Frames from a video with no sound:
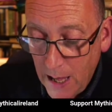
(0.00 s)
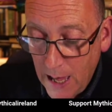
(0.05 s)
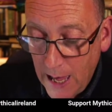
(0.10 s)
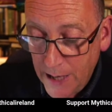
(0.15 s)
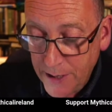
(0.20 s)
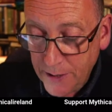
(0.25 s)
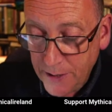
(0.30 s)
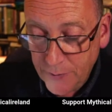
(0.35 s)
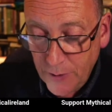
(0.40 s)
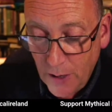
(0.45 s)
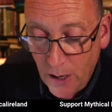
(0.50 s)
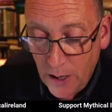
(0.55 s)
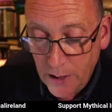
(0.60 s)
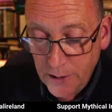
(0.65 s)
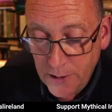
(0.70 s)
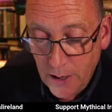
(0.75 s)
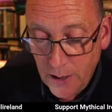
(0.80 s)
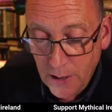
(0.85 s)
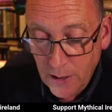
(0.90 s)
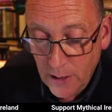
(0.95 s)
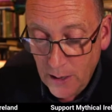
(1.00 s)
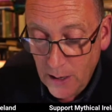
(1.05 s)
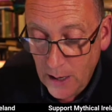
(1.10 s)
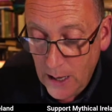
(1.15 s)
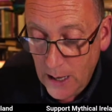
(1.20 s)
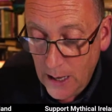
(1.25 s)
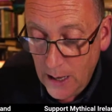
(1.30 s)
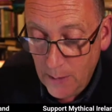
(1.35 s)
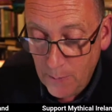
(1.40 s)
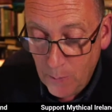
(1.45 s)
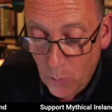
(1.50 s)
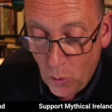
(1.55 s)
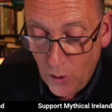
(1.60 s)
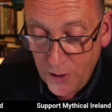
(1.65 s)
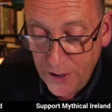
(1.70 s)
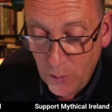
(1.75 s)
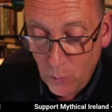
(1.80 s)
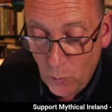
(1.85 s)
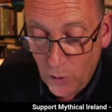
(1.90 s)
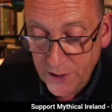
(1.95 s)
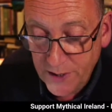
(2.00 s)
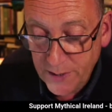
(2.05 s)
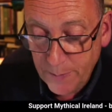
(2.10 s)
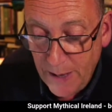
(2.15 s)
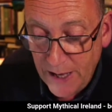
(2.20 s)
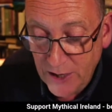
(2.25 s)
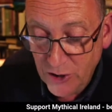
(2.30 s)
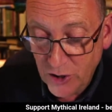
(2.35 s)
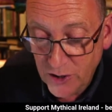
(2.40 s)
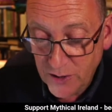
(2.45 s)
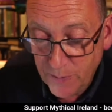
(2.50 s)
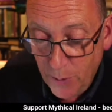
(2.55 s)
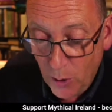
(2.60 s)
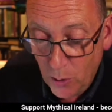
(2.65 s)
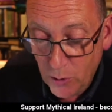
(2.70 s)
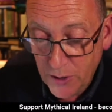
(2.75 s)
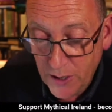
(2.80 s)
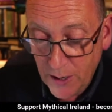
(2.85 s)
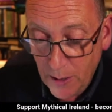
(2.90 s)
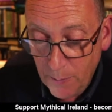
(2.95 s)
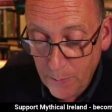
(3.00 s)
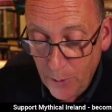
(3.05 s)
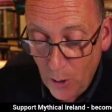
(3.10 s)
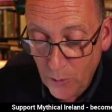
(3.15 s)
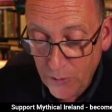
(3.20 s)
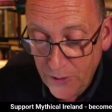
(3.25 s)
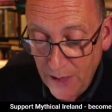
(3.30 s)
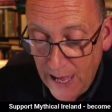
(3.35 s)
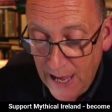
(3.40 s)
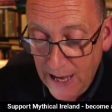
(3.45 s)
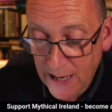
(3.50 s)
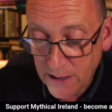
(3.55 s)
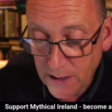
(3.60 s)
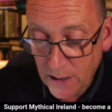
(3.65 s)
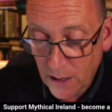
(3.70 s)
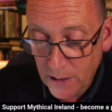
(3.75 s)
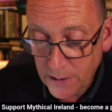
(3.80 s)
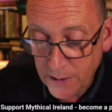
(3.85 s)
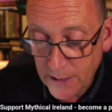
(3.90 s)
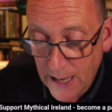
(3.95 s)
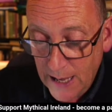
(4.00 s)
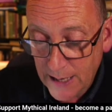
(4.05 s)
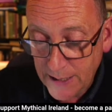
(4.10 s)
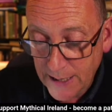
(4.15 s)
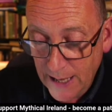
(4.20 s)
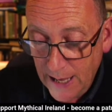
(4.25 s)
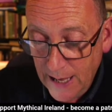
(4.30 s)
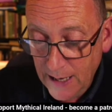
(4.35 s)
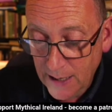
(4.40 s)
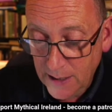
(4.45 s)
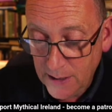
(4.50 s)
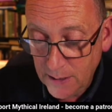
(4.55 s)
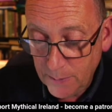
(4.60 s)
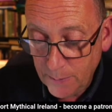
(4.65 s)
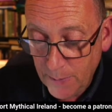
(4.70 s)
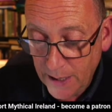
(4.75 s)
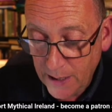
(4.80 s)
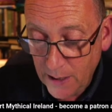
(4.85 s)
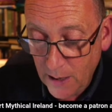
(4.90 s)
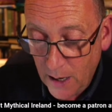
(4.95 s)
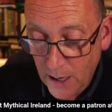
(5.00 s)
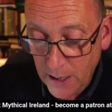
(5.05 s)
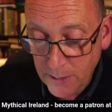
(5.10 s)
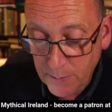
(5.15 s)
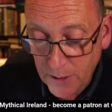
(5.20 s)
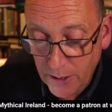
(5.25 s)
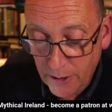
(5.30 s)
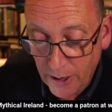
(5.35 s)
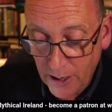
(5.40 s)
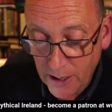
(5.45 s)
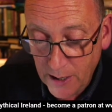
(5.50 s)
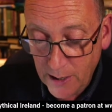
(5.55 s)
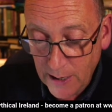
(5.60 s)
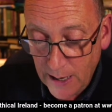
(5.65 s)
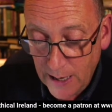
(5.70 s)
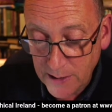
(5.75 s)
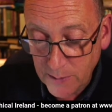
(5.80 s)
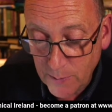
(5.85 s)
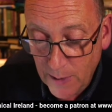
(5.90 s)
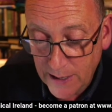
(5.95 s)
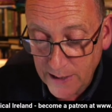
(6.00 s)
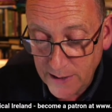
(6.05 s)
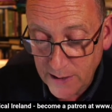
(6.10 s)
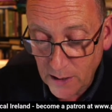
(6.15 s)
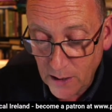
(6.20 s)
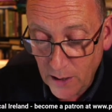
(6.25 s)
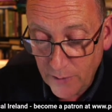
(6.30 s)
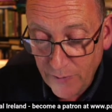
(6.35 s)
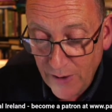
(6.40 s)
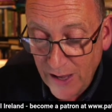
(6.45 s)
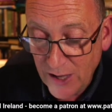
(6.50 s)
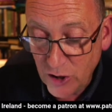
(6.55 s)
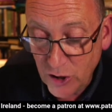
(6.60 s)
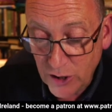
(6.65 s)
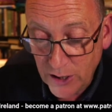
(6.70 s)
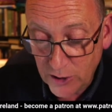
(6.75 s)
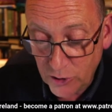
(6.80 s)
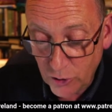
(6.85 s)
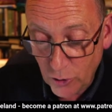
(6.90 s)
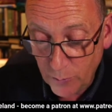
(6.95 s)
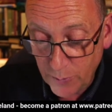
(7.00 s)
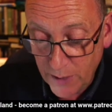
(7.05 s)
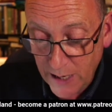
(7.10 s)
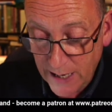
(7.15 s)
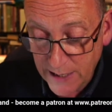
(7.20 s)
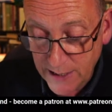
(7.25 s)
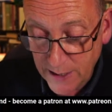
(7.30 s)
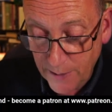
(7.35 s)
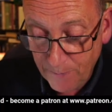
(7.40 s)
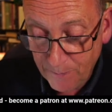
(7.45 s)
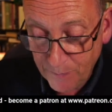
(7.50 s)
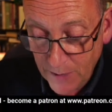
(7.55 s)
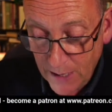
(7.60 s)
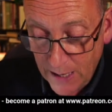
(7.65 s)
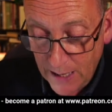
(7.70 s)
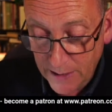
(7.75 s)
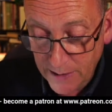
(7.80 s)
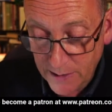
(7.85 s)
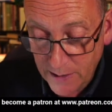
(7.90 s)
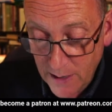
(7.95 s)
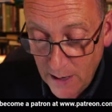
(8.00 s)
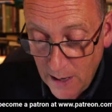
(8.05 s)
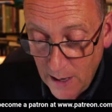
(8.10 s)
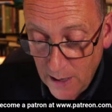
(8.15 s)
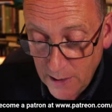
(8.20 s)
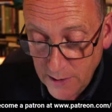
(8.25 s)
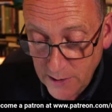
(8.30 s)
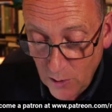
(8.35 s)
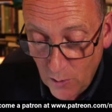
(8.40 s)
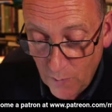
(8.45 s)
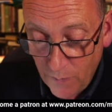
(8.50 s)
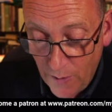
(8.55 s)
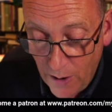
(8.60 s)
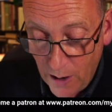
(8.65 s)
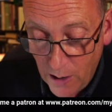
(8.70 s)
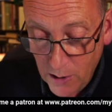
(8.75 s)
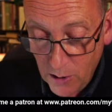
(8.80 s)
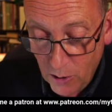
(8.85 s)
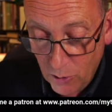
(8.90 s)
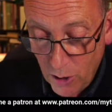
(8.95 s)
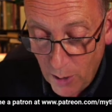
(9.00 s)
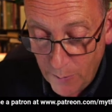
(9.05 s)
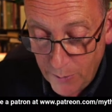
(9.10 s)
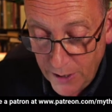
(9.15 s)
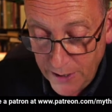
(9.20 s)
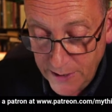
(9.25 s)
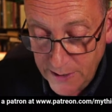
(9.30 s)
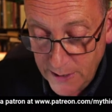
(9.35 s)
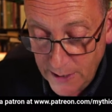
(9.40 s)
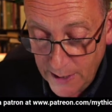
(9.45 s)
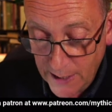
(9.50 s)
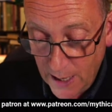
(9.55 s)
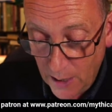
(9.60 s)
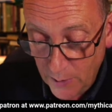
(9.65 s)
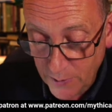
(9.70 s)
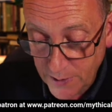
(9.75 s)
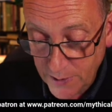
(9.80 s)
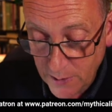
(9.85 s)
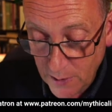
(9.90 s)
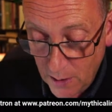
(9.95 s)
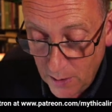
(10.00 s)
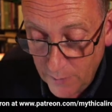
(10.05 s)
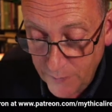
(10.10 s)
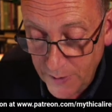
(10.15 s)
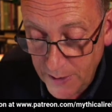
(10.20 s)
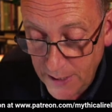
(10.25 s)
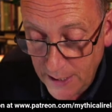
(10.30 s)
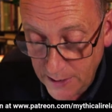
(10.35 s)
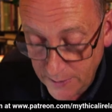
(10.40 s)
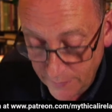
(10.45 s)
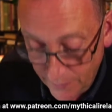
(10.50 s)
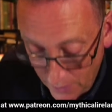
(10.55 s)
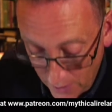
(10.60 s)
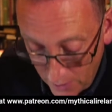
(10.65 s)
Adavnan uh, more than once mentions both both Adon and Aid Mac Einmirach, as well as the convention at Drumketa, and so far corroborates the accounts of the native